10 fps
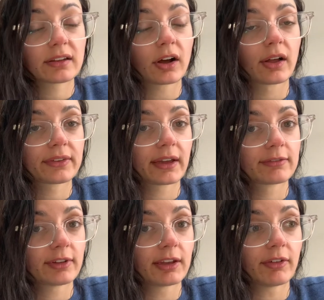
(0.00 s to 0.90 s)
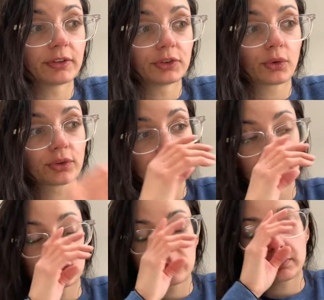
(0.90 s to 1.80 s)
an all-time fave adult
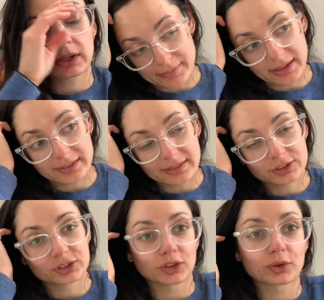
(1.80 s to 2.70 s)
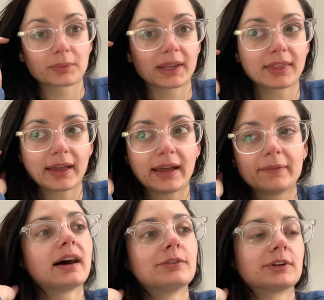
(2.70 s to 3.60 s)
fiction book because it showed me
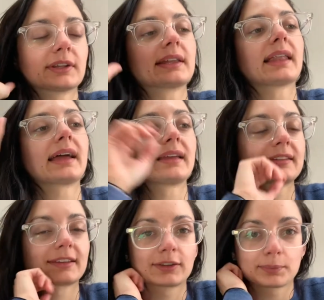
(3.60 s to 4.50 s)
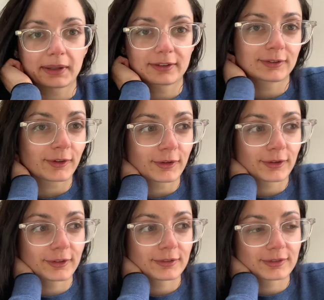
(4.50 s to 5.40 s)
that I really like
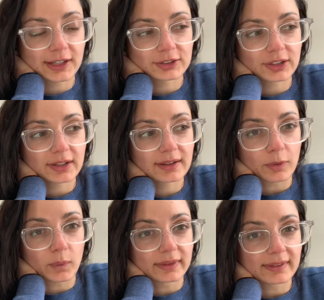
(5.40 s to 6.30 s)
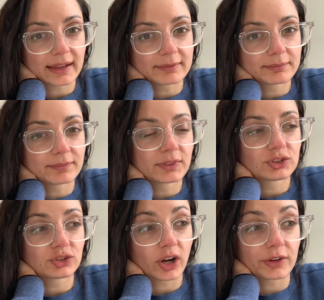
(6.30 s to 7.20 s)
suspenseful fiction, ones that
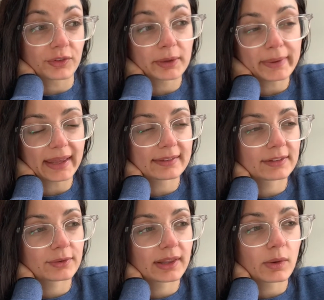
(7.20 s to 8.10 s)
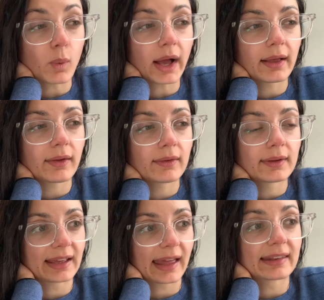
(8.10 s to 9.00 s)
genre bend really well,
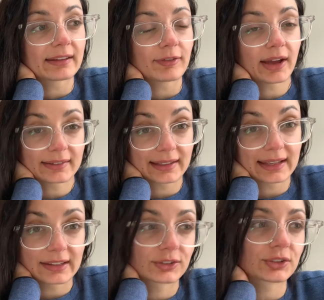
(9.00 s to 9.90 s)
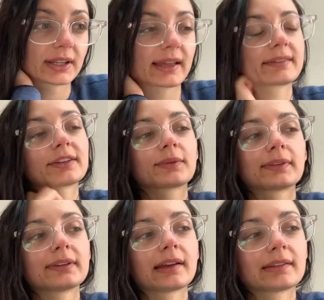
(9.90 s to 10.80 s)
and if it has like history like this one
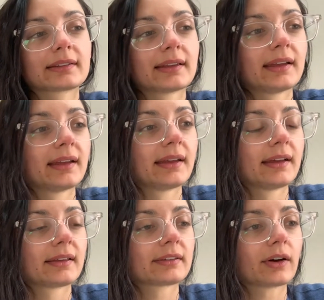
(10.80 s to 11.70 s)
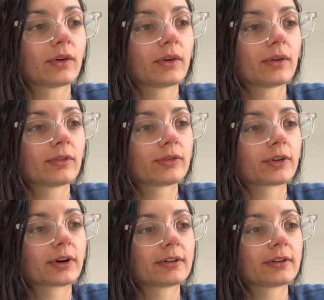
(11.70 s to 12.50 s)
does. So for